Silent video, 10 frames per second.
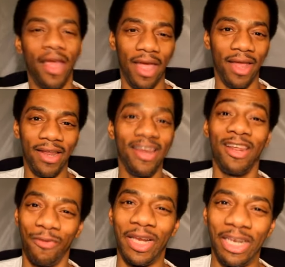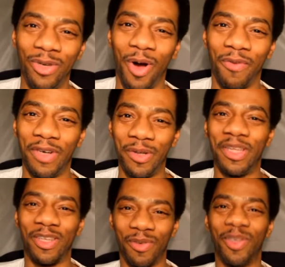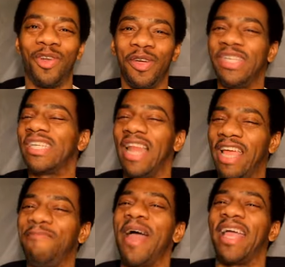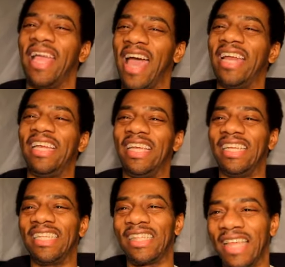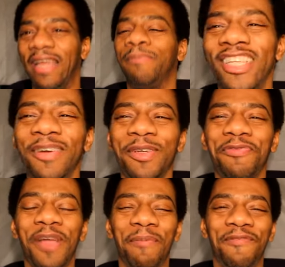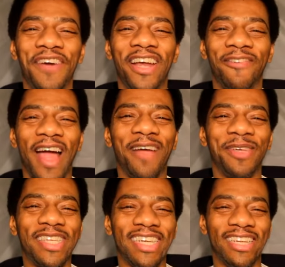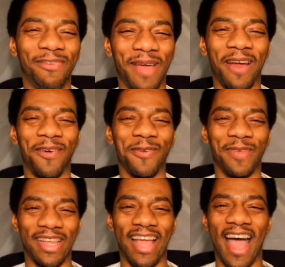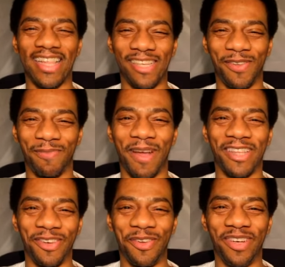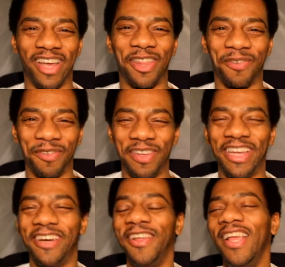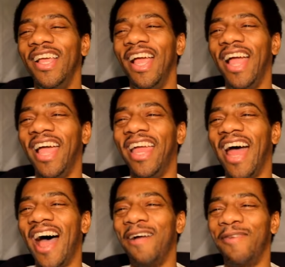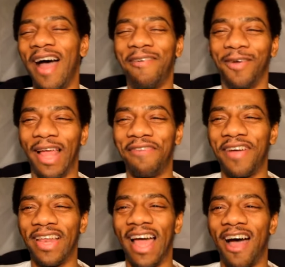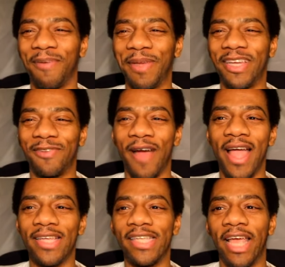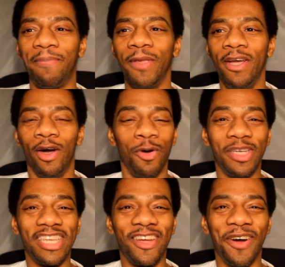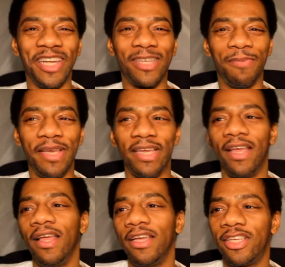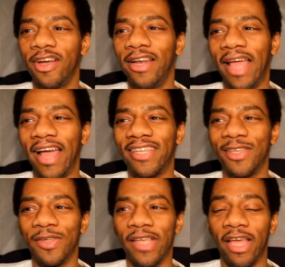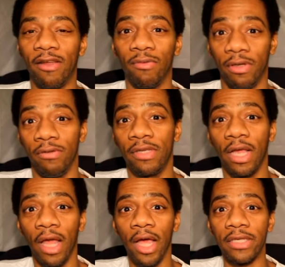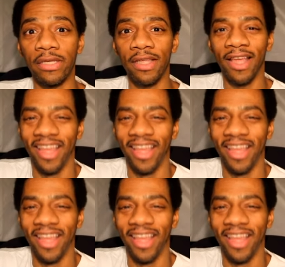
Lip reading: And he didn't really overdo this one, you know. He just laid back and kind of did his thing. So there was something funny. Ryan was sitting in the back room with the guys, and he was about to do another reveal, and I wrote laugh out loud, because Ryan said, who is it going to be? And Charlie Askew said, well, you tell us.